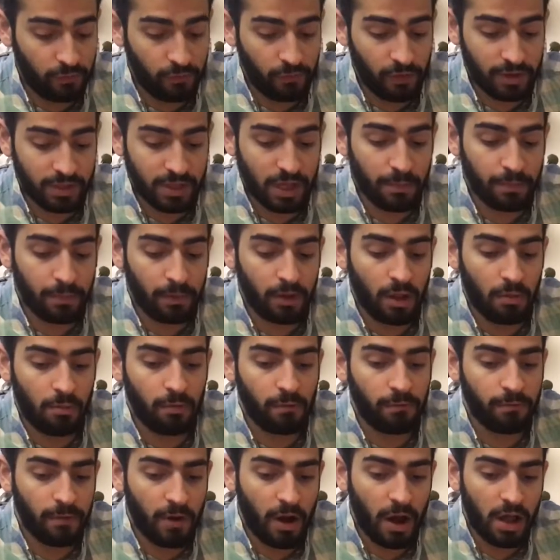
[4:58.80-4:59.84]
For example, number
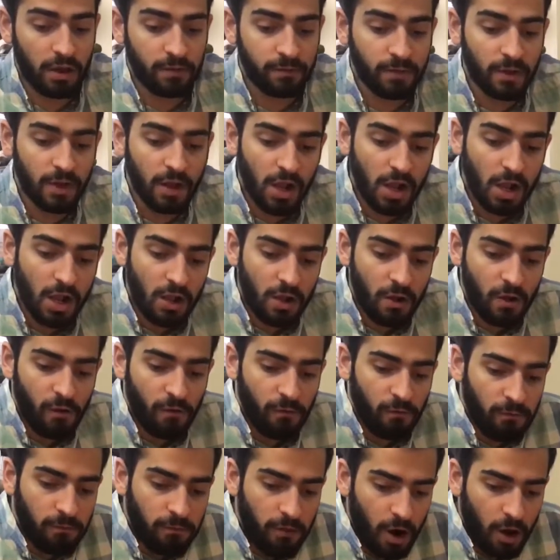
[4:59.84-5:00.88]
5,
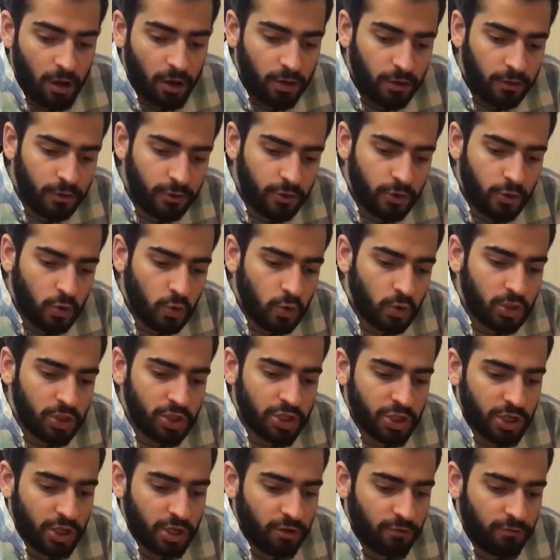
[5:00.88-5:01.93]
1, 2,
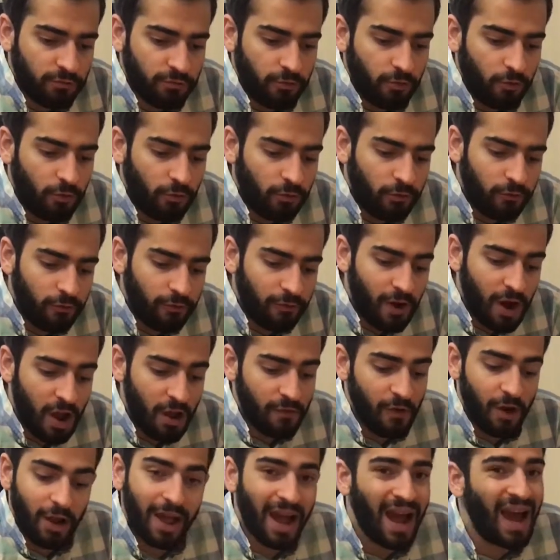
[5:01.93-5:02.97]
3, 4,
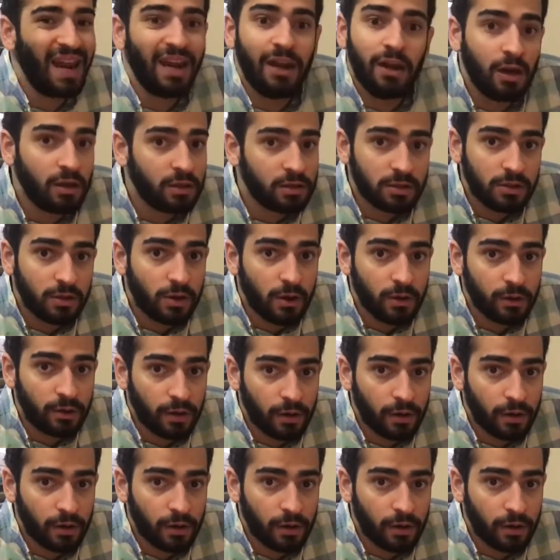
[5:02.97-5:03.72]
5. I cannot go